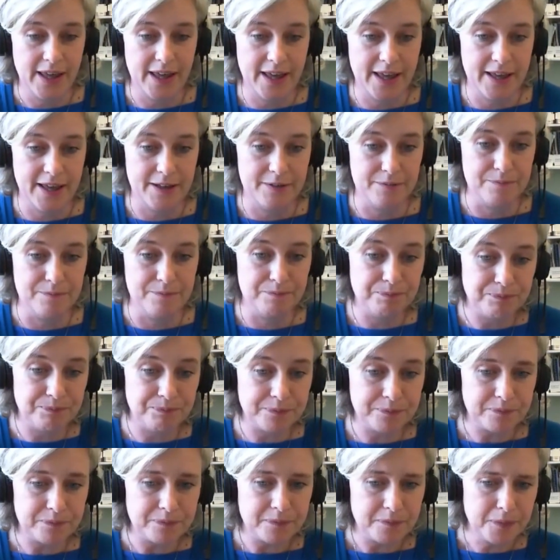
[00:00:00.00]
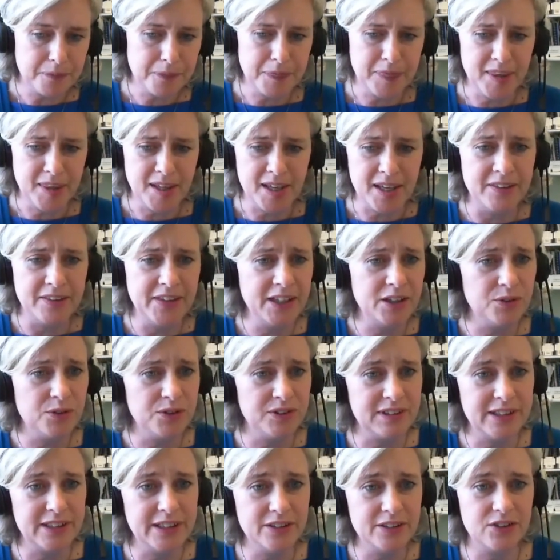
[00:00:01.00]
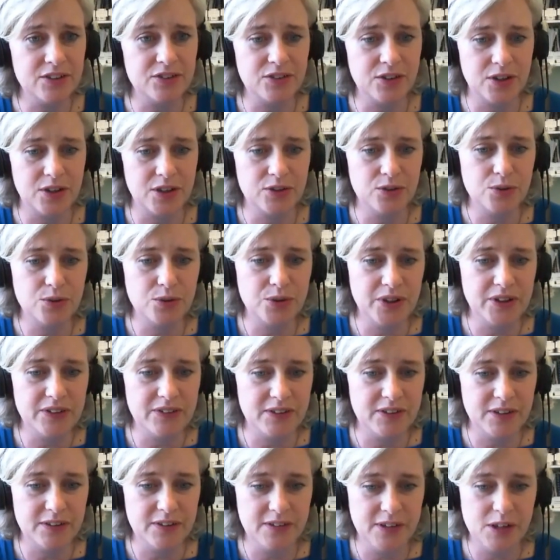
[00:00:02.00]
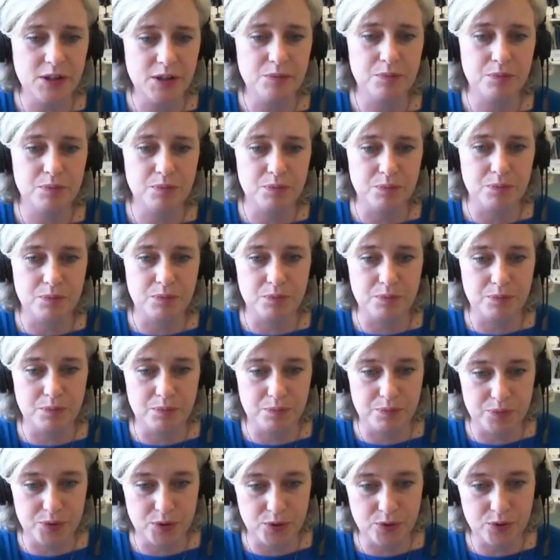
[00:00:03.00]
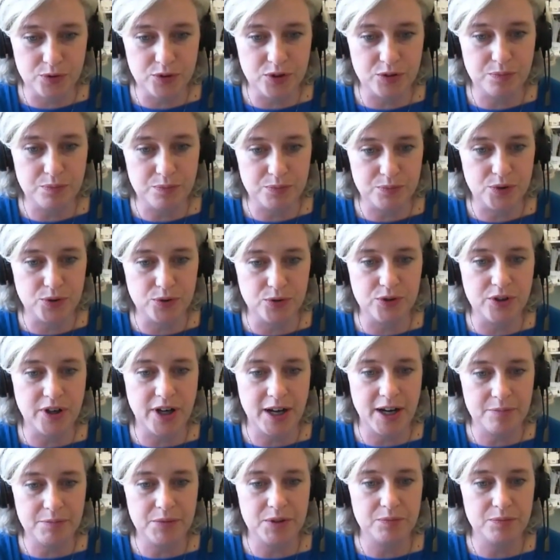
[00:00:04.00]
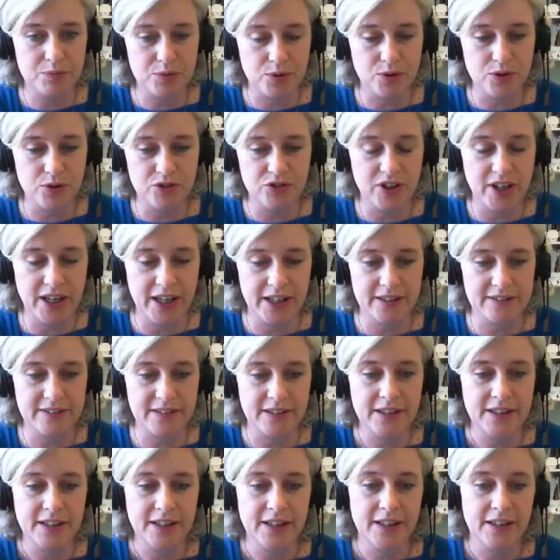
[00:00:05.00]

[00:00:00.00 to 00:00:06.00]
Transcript: um, I think it was linked to an OECD pro- program and project